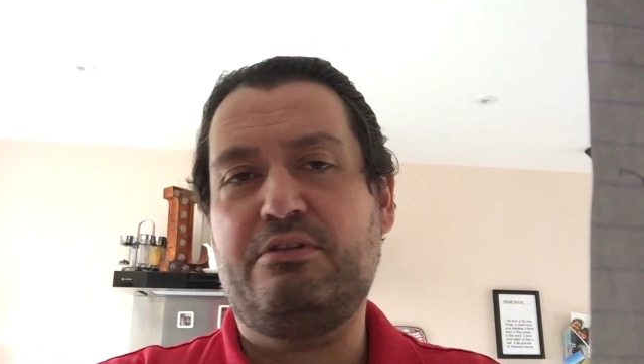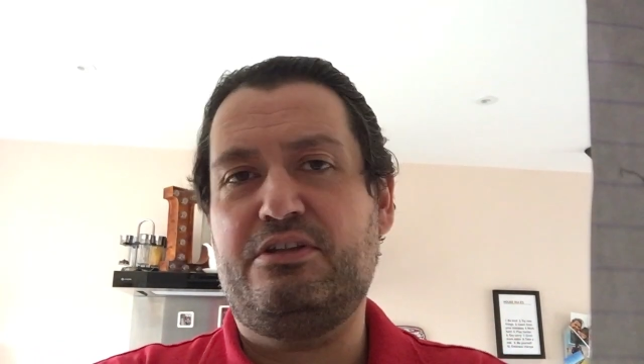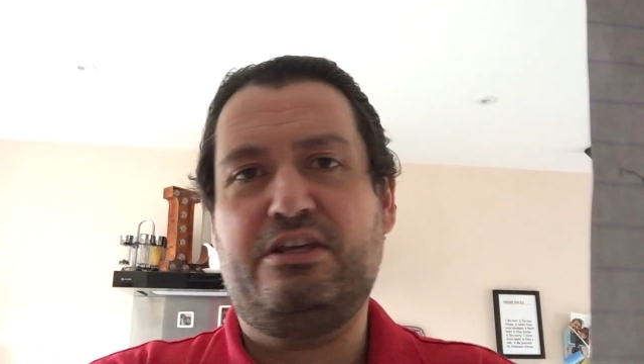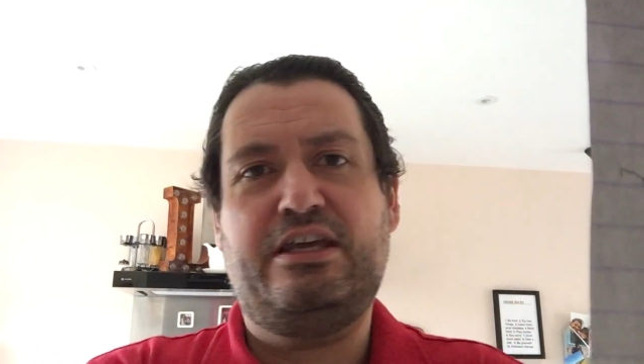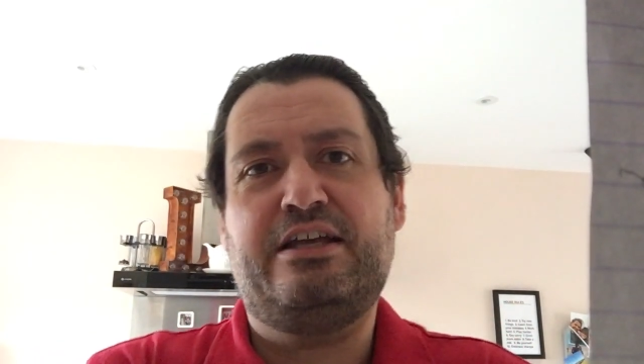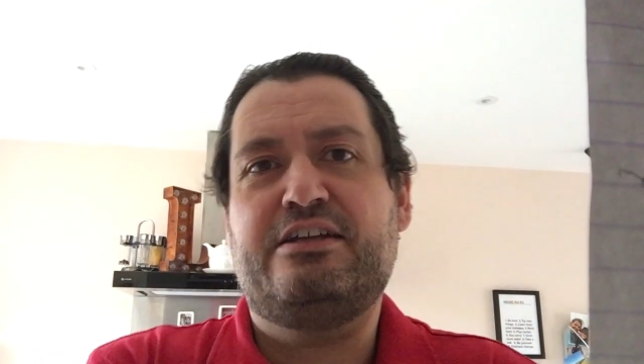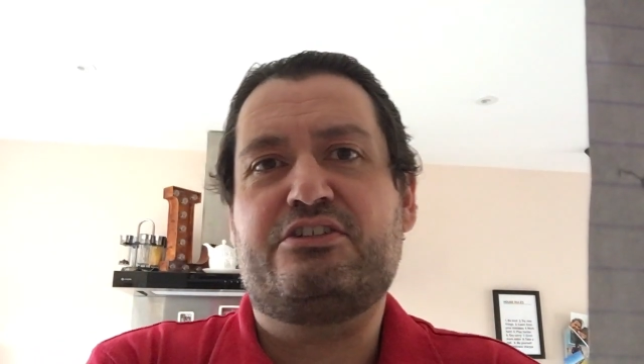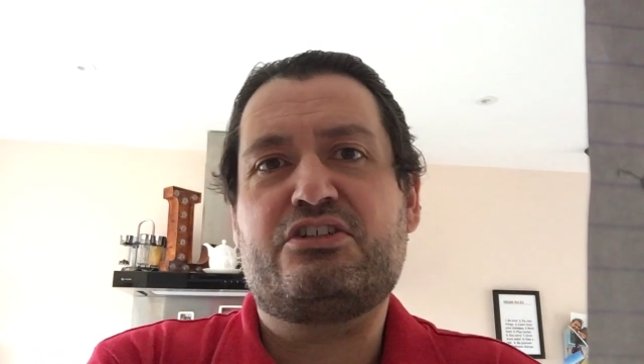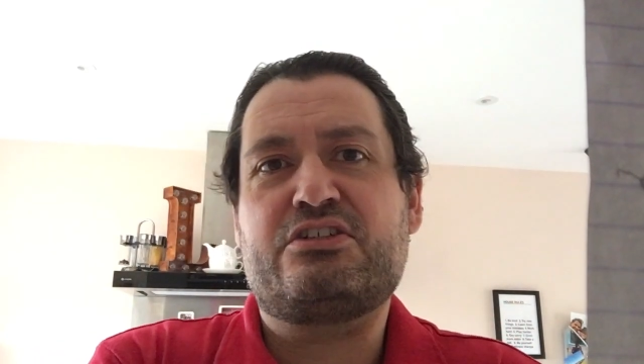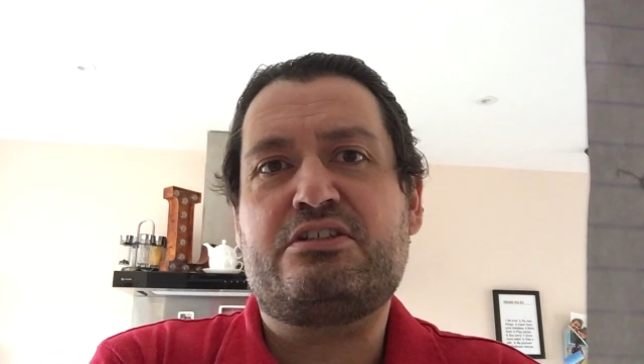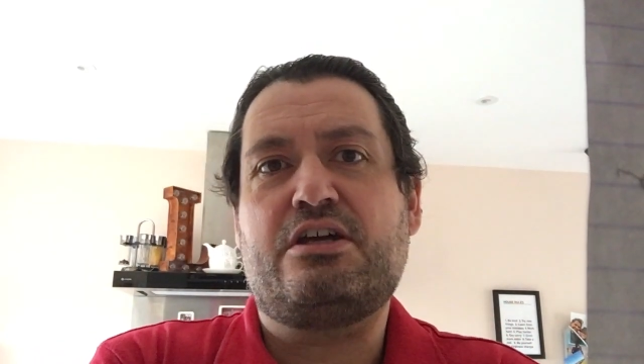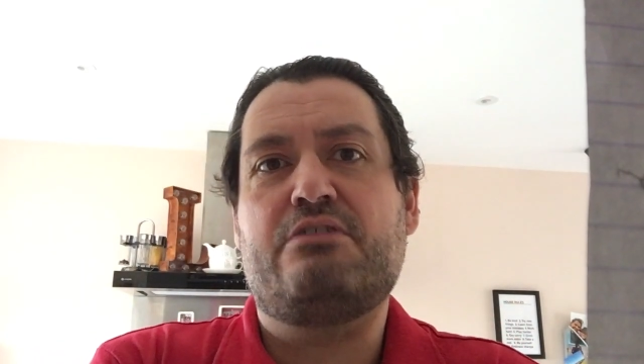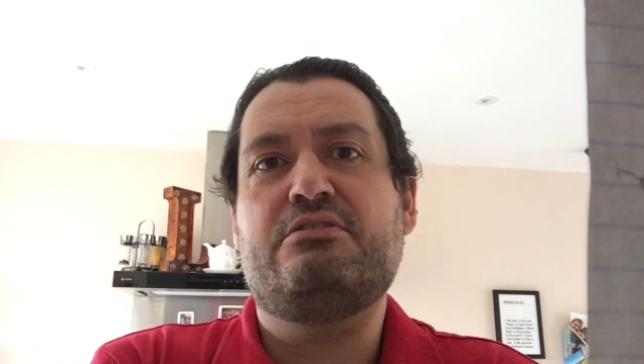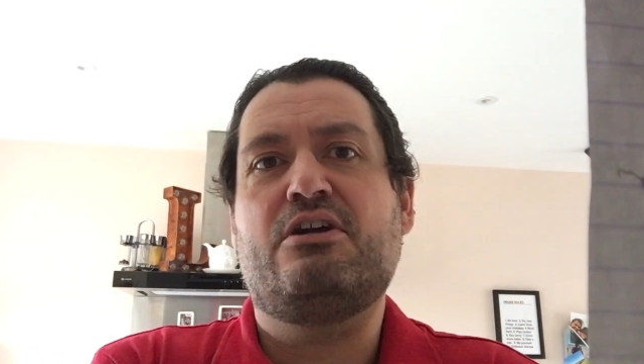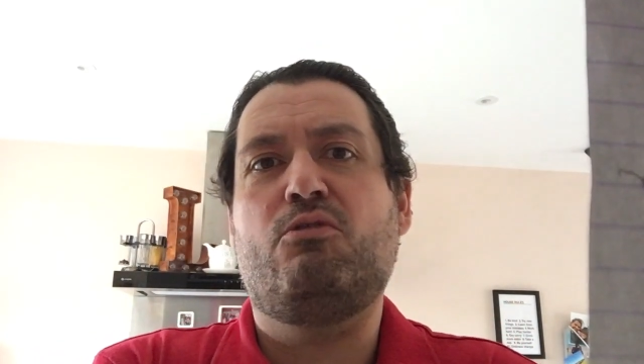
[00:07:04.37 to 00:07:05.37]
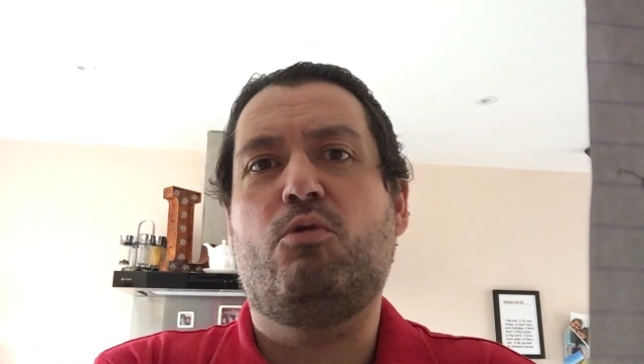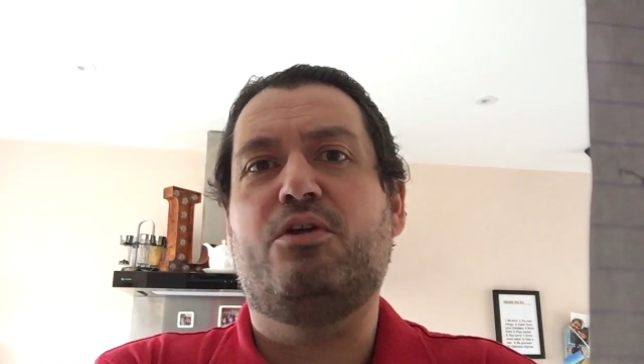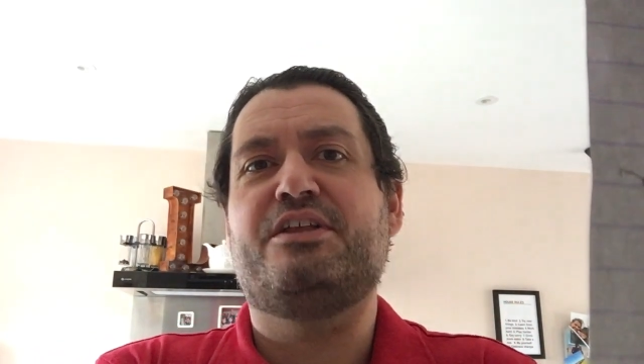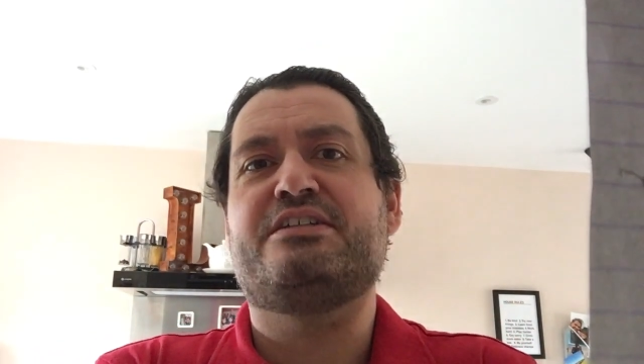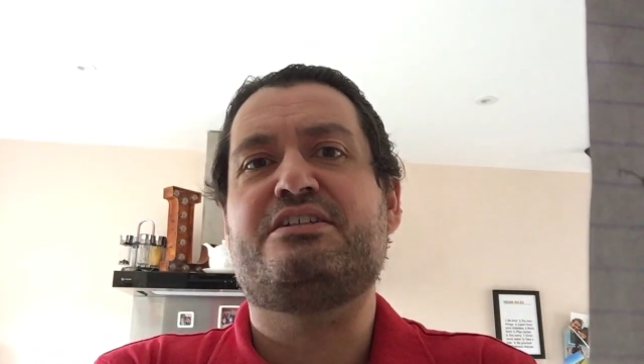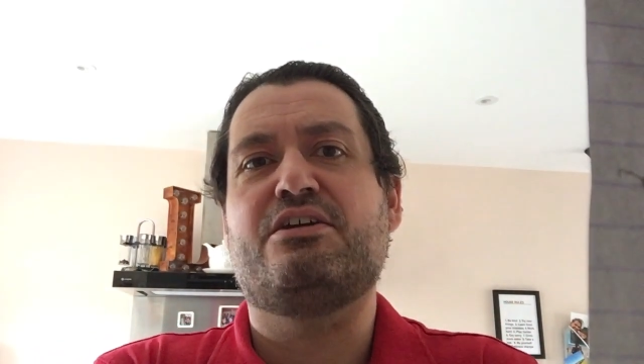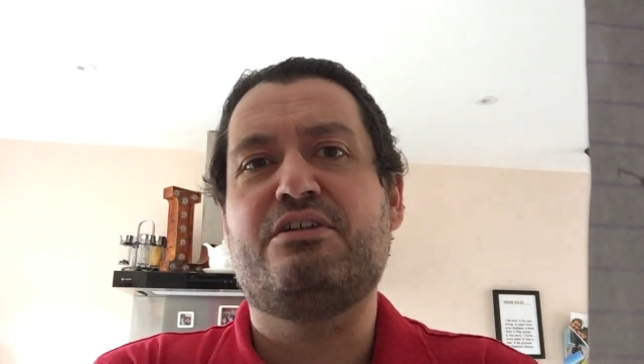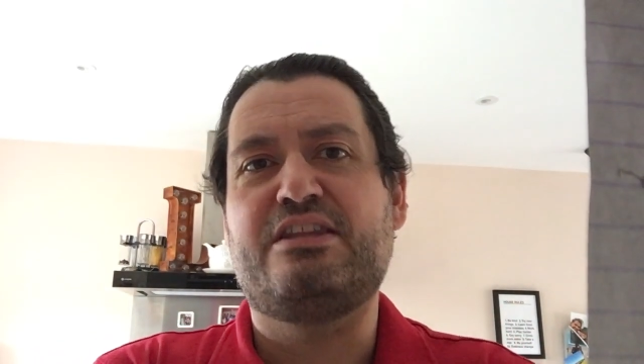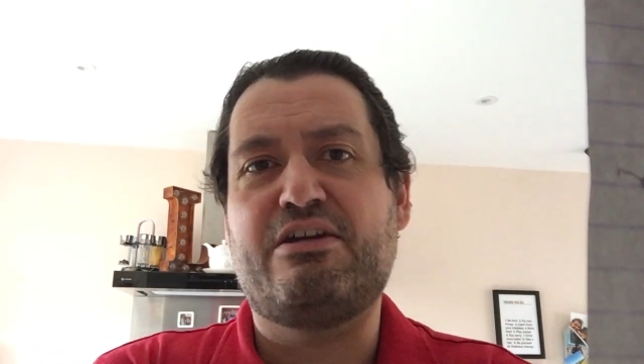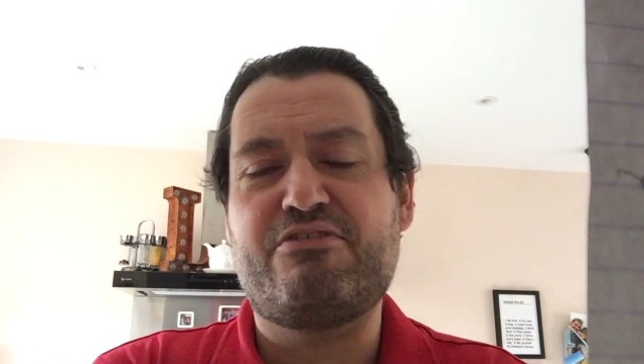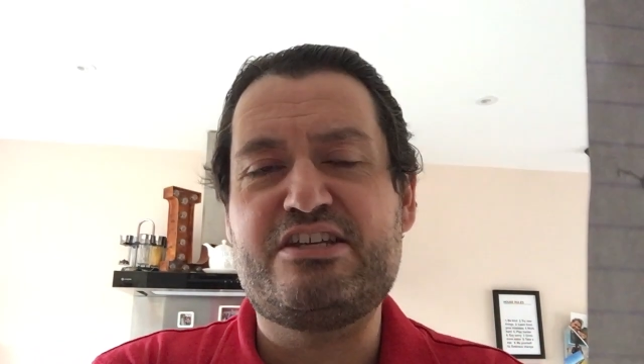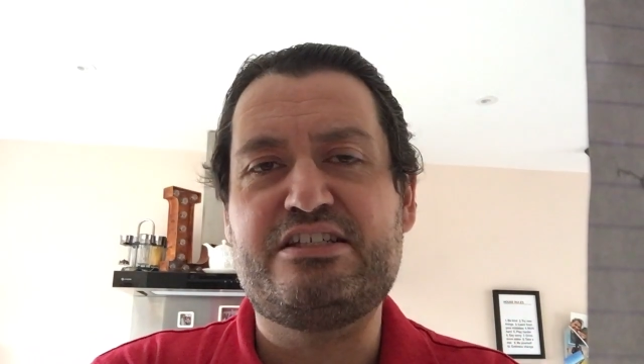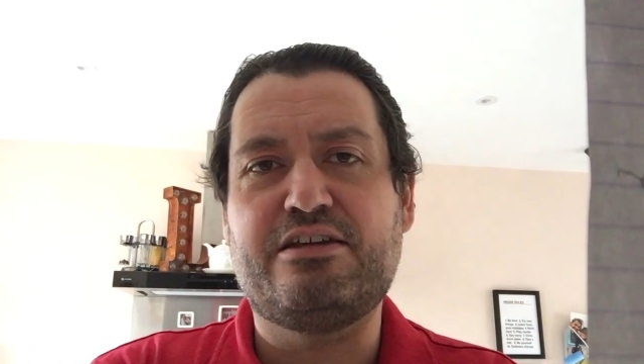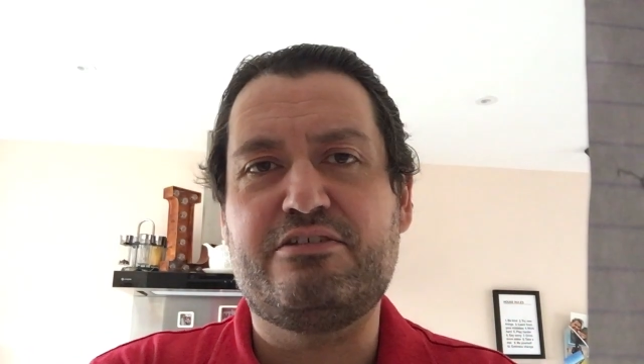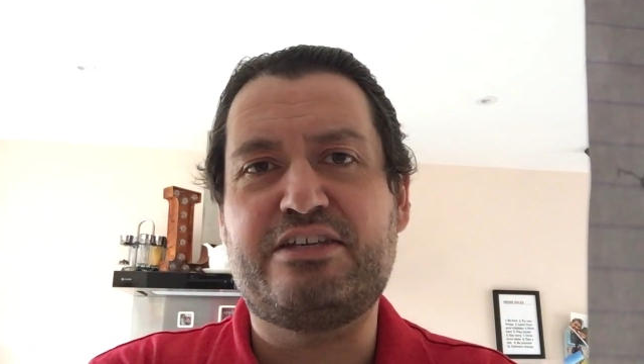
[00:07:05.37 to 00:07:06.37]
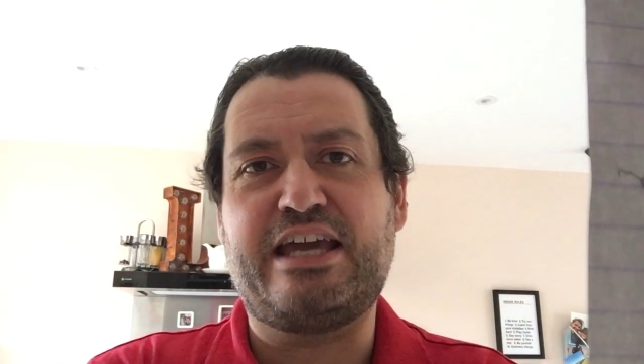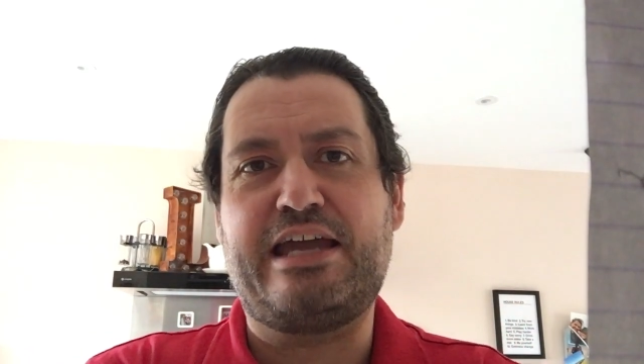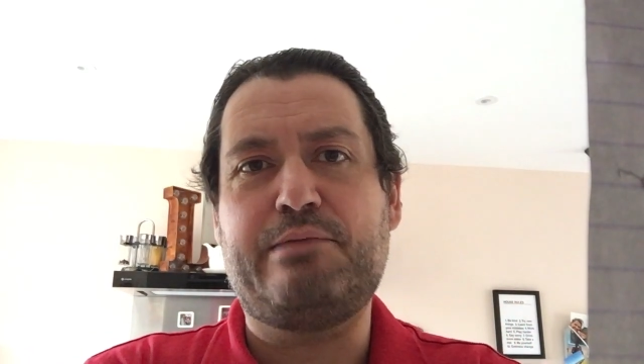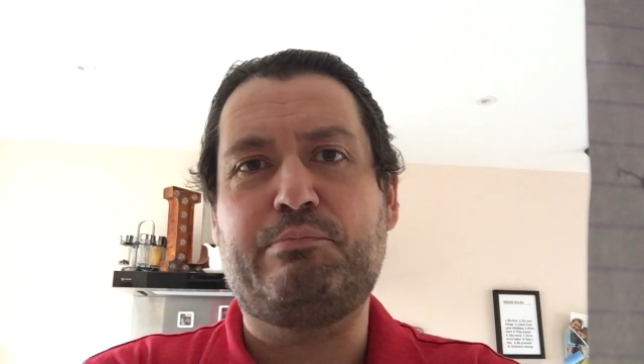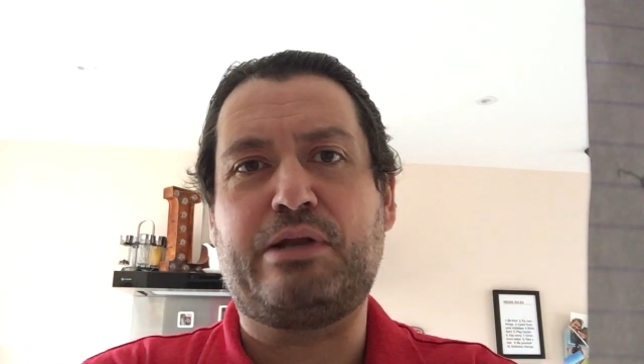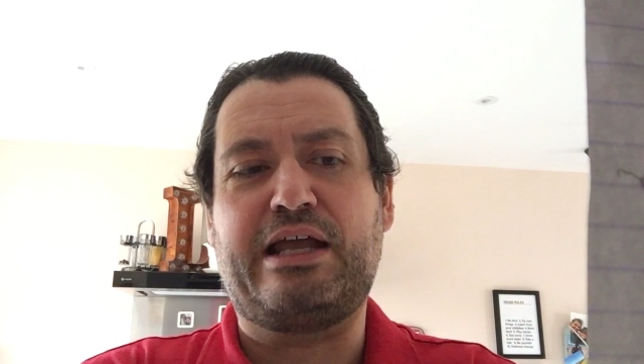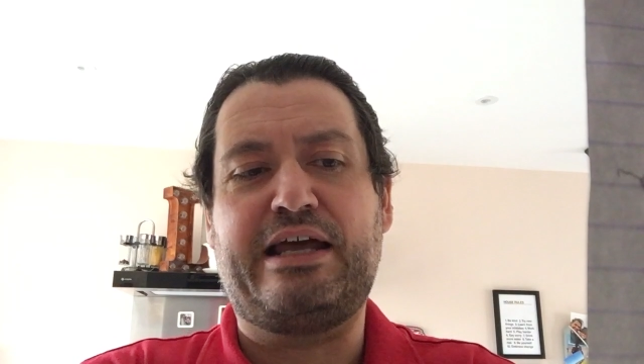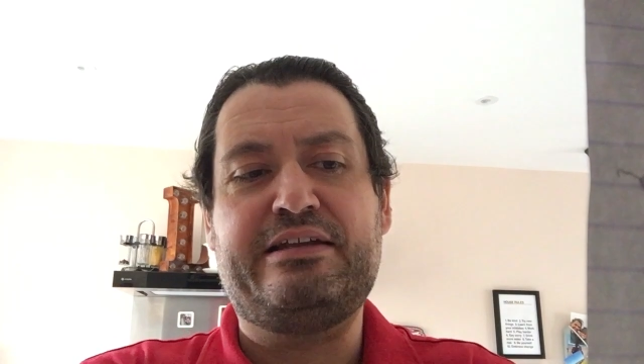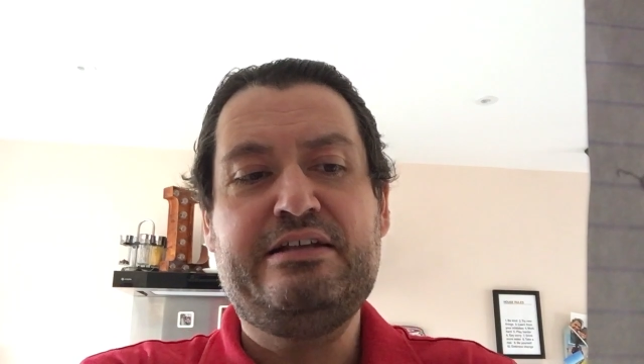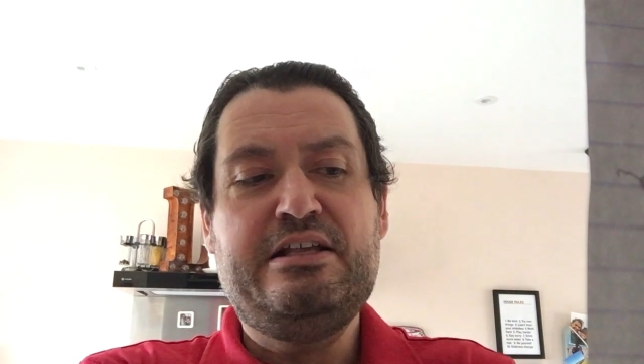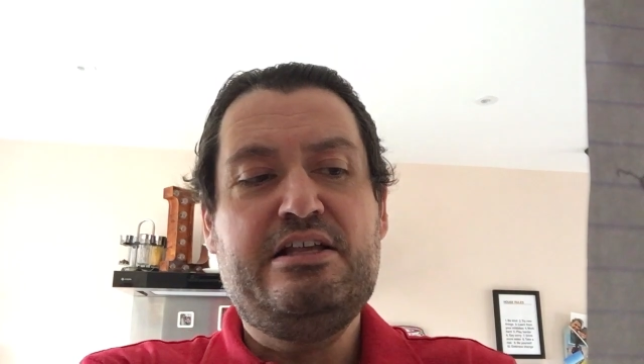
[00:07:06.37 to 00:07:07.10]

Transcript: England just don't know what they're doing. There is no game plan.